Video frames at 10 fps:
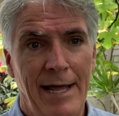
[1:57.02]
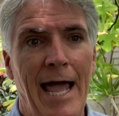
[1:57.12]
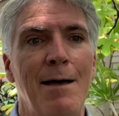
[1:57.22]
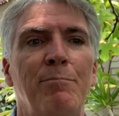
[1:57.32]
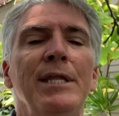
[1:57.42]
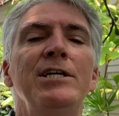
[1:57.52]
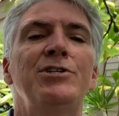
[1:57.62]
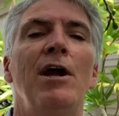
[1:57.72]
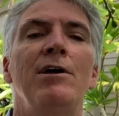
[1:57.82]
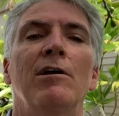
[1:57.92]
And please
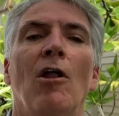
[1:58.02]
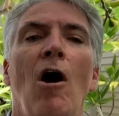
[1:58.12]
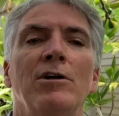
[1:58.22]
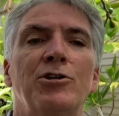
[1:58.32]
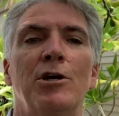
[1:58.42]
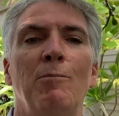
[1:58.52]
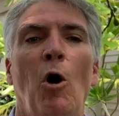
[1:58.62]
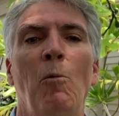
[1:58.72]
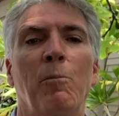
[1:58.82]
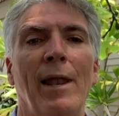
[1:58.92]
share your long-term
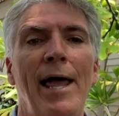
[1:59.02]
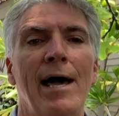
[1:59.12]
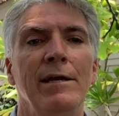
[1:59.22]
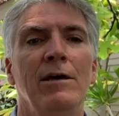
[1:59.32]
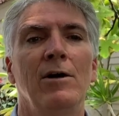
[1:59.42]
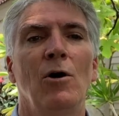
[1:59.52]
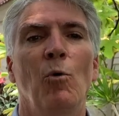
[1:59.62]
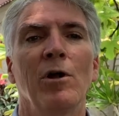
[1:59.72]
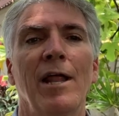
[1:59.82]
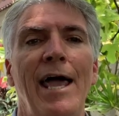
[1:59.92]
home plan.
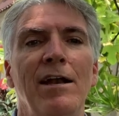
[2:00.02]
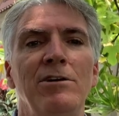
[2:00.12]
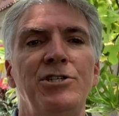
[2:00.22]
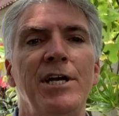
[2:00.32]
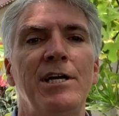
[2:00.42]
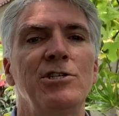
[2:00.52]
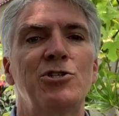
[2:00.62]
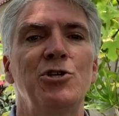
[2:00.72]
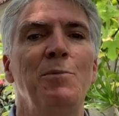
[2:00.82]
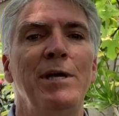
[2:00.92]
Will
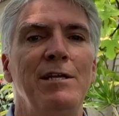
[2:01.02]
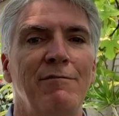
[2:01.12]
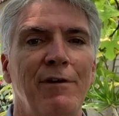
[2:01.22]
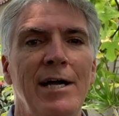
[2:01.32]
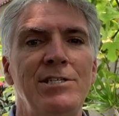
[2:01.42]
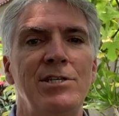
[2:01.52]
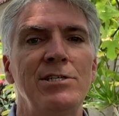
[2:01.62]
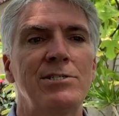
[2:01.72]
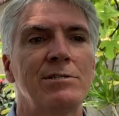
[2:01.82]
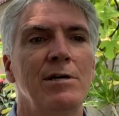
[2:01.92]
energy-consuming
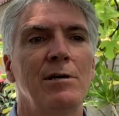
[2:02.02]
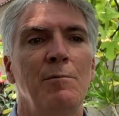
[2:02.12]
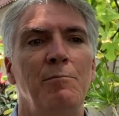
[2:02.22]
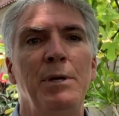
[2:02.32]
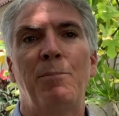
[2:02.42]
devices be